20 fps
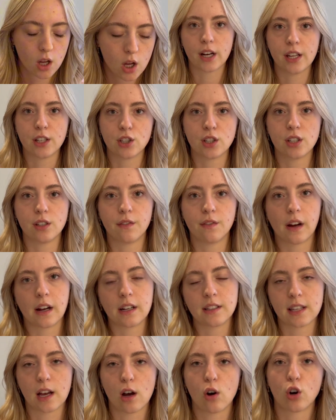And she
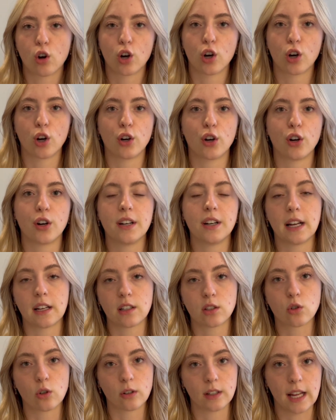finds out her
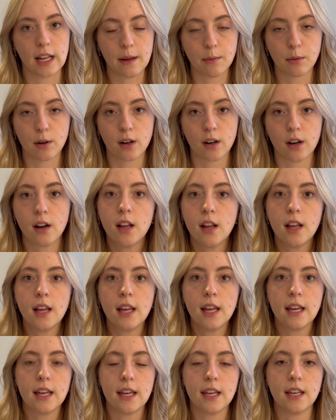next door neighbor
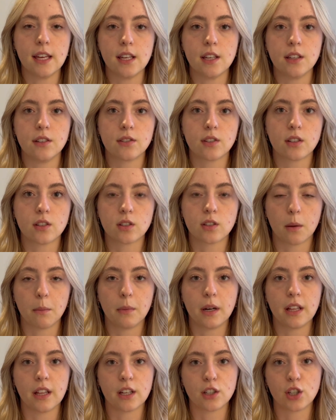is
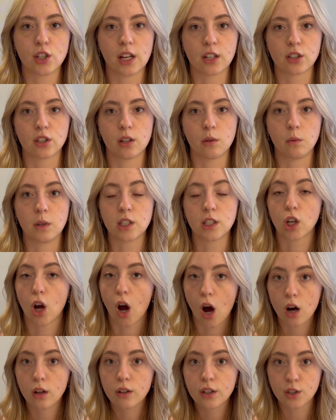somebody that she actually went to
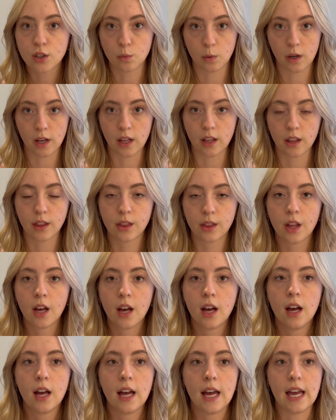college with
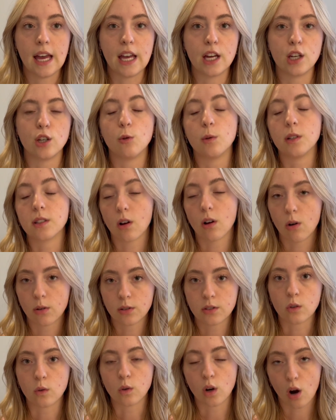and who is
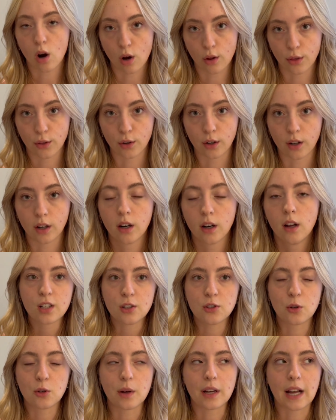also an author.
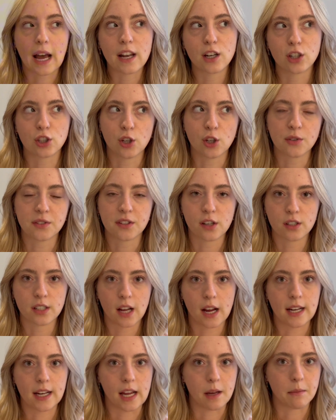So it kind of shows their
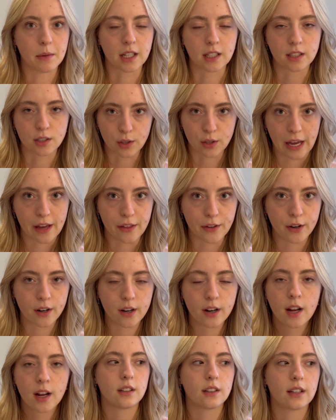dynamic
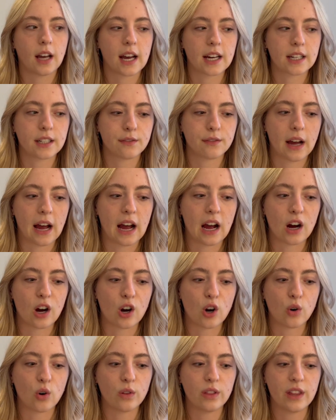together, kind of
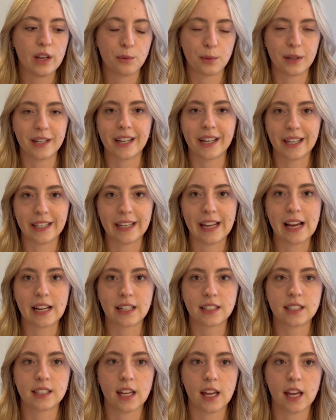how they
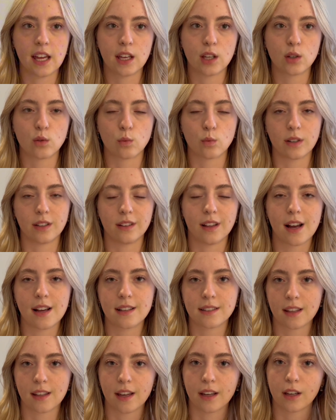reconnect and
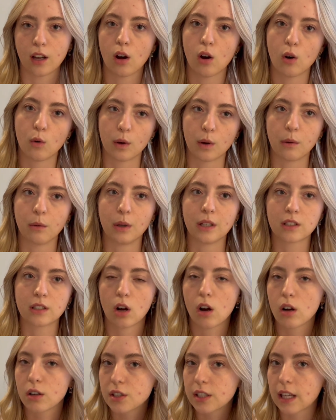realize like, oh, we went to
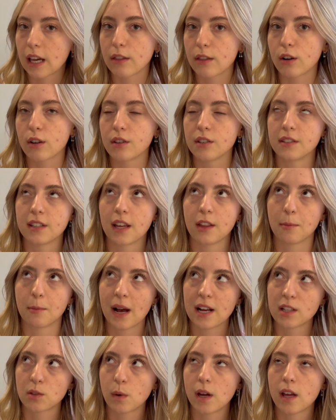college together, this is how the
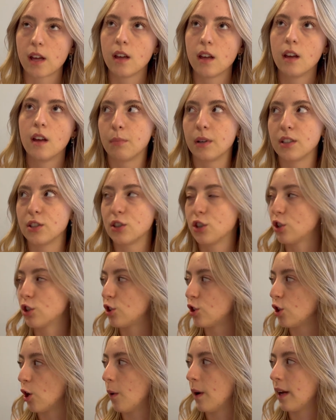past went. But it's just
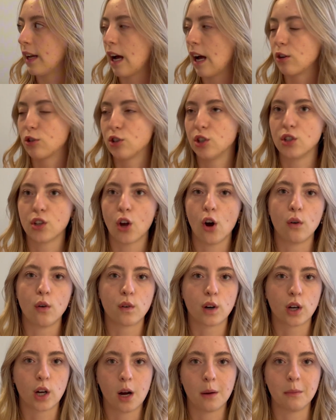showing how she's
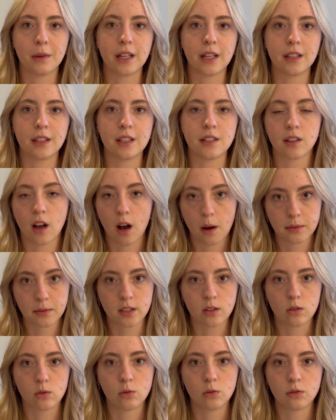overcoming these
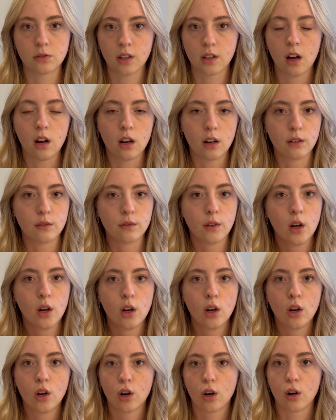obstacles of
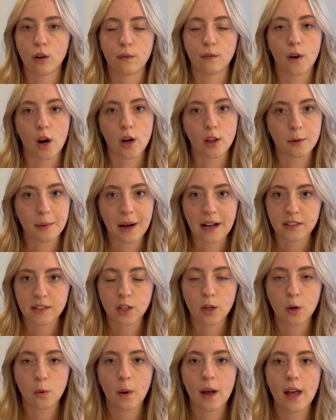her father
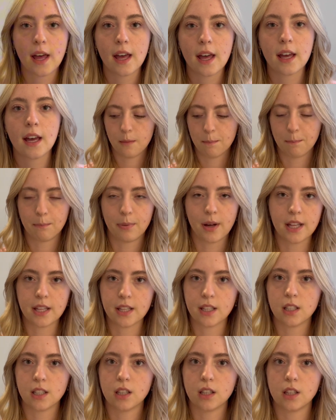passing away.
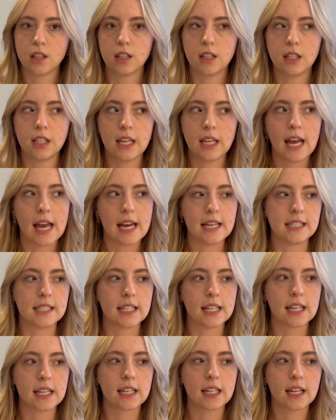But the
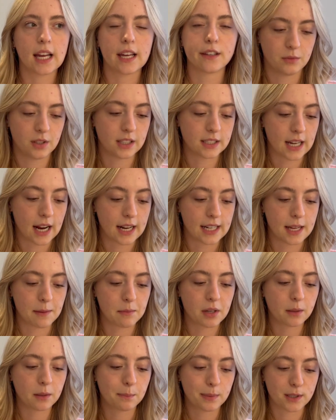ending and the
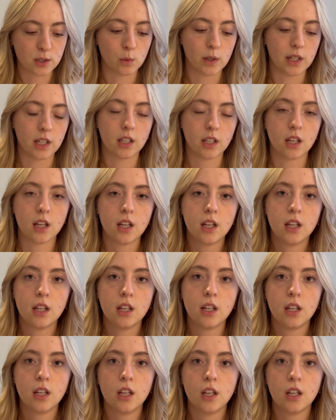dynamic between
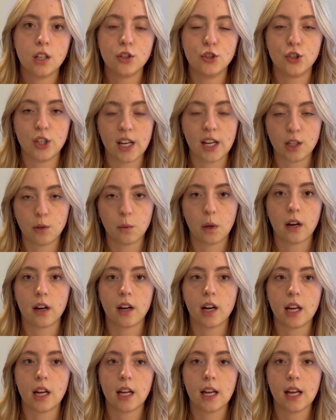
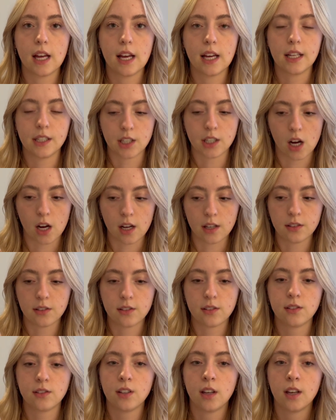January and
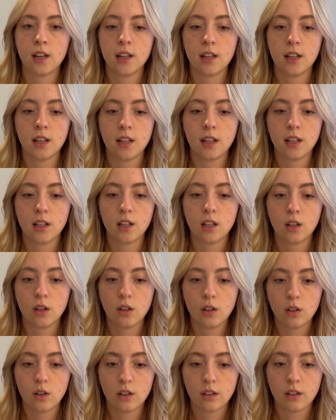Gus
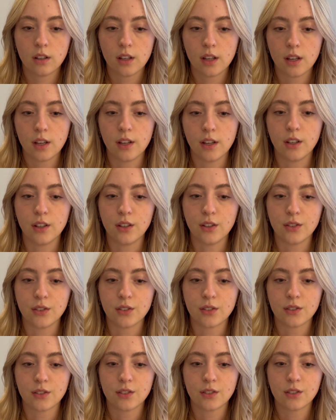
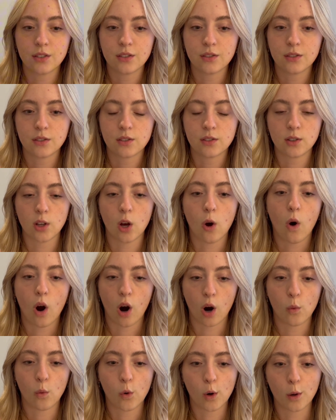is so
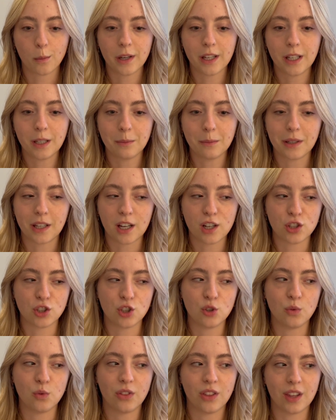heartwarming because
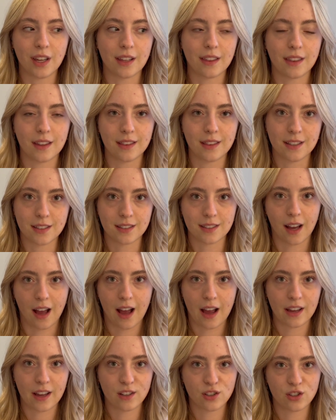you think that this
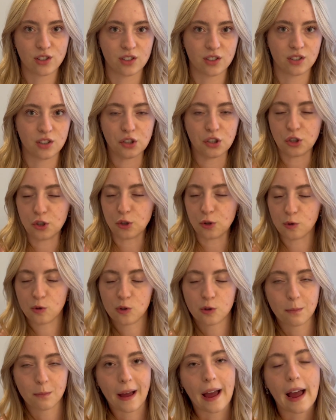guy is just a
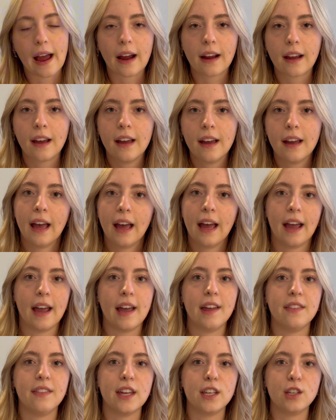douchebag,
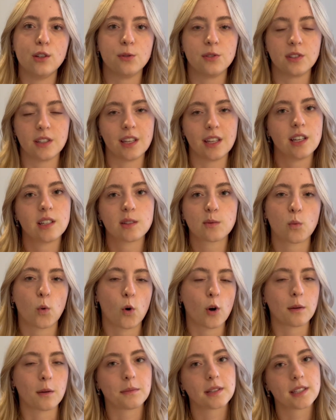and then you see his
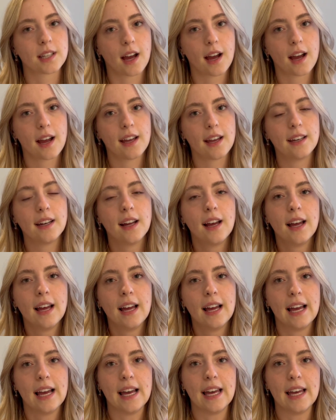warm side
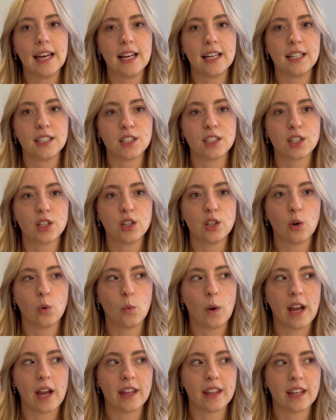and the
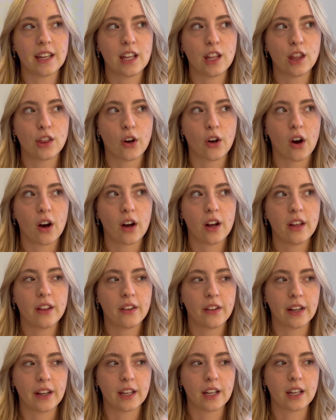way that he thought
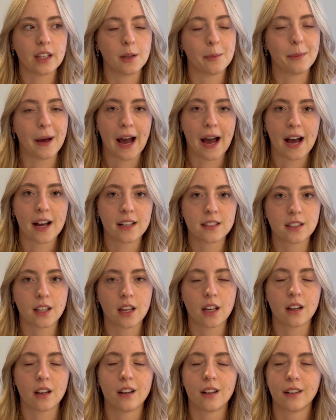like in the past, like